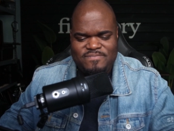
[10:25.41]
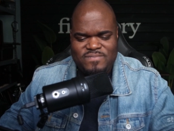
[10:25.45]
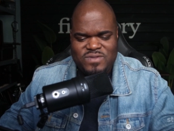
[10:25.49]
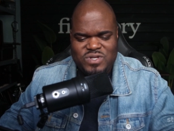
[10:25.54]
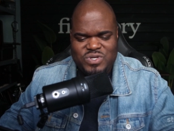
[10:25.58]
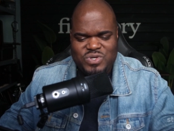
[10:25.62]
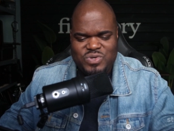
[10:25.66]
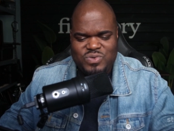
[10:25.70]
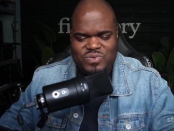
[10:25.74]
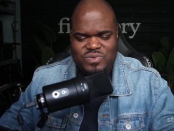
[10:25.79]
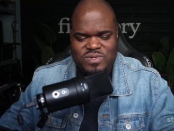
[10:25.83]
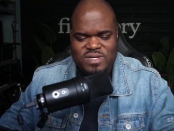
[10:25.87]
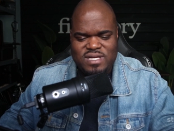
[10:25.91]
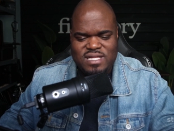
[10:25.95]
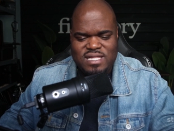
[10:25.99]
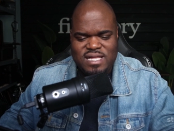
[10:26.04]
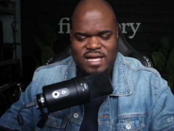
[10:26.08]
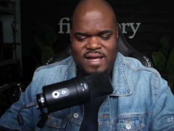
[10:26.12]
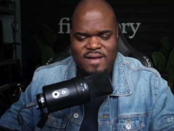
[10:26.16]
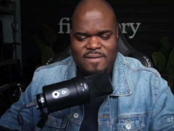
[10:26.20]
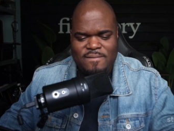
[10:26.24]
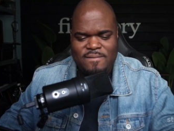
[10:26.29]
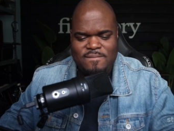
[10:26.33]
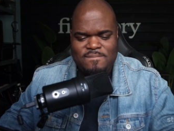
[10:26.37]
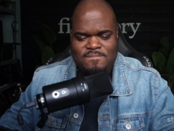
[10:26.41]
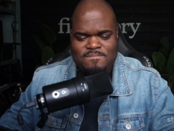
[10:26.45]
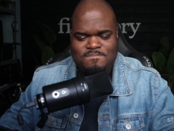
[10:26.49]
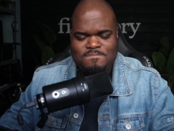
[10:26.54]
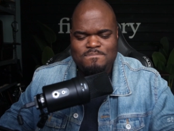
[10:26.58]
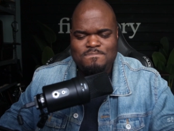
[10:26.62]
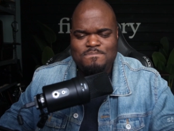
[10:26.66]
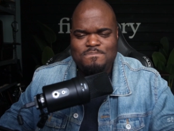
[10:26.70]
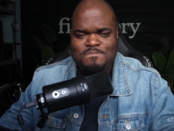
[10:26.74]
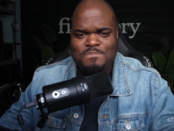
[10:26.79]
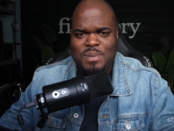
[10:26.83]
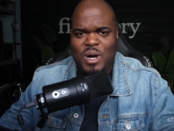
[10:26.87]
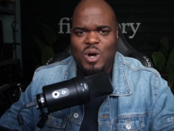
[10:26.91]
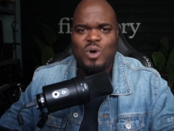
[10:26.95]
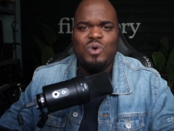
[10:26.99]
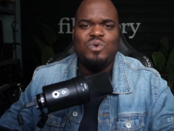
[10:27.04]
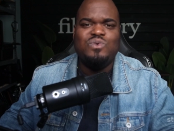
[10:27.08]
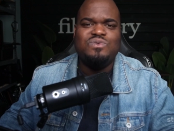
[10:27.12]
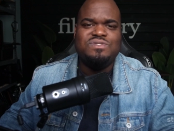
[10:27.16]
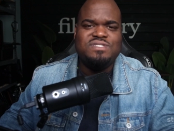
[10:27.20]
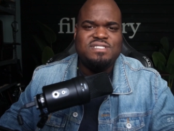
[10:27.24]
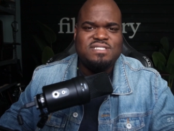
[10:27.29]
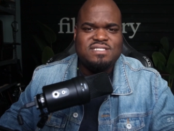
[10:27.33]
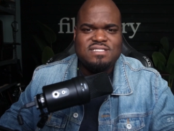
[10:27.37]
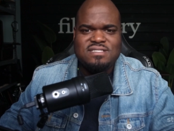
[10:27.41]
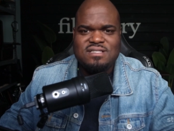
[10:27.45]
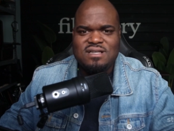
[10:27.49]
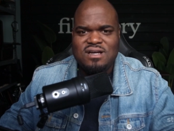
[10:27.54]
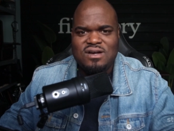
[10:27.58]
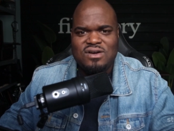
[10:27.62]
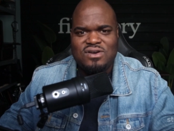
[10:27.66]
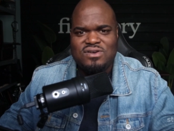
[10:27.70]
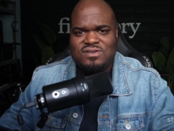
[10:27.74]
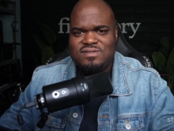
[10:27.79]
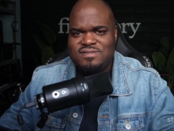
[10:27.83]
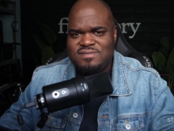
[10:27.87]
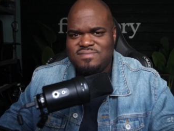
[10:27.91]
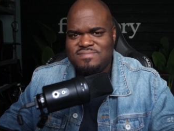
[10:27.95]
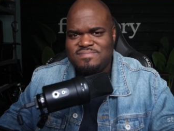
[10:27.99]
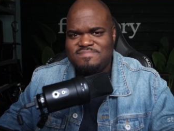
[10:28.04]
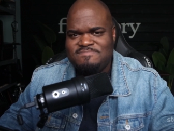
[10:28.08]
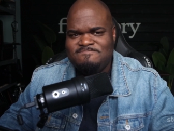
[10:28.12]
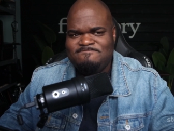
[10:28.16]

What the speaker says: truly like posted on